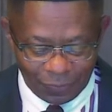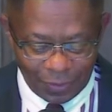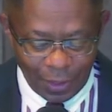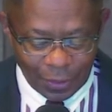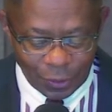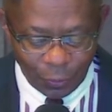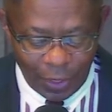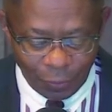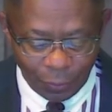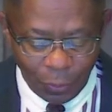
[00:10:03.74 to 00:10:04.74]
So
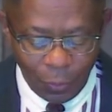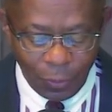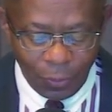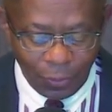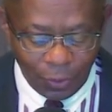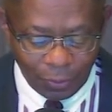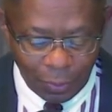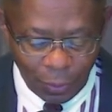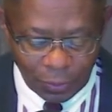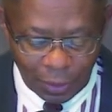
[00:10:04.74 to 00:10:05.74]
they pulled their
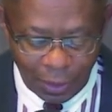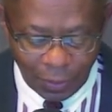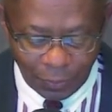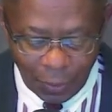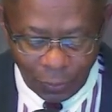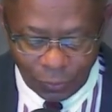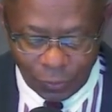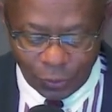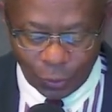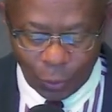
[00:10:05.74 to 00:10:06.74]
boats up on
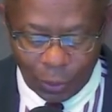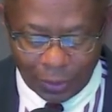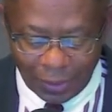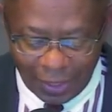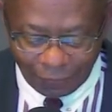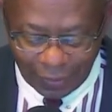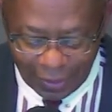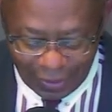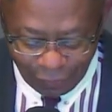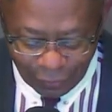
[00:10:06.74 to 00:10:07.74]
shore, left
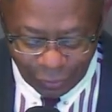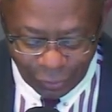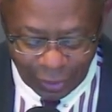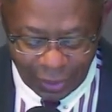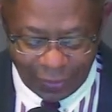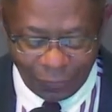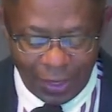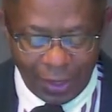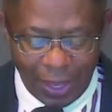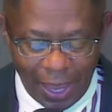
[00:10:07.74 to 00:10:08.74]
everything,
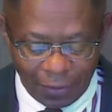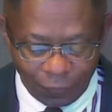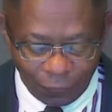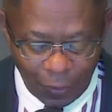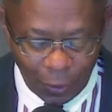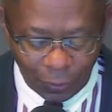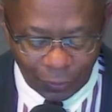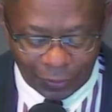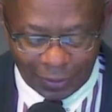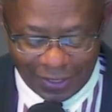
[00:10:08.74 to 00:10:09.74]
and followed
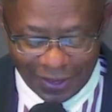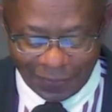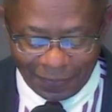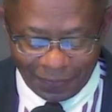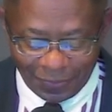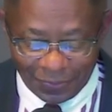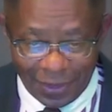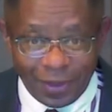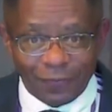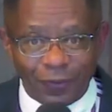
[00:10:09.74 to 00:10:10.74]
him.
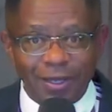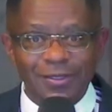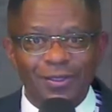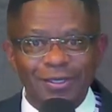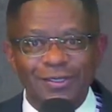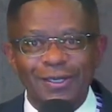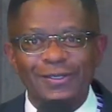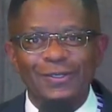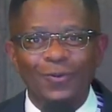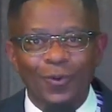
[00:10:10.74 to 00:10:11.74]
Friends, this
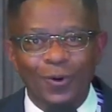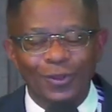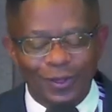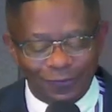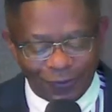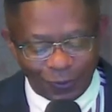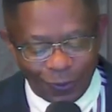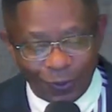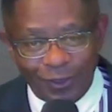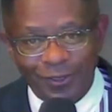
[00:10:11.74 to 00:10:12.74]
is the word of the
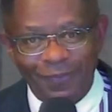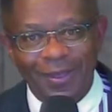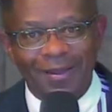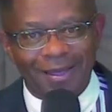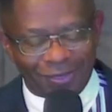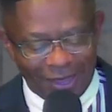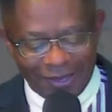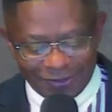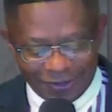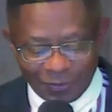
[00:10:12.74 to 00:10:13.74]
Lord.
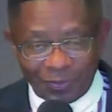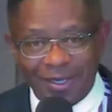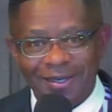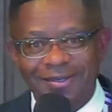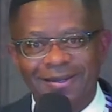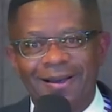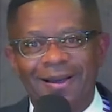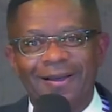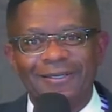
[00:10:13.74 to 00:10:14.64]
Thanks be to God.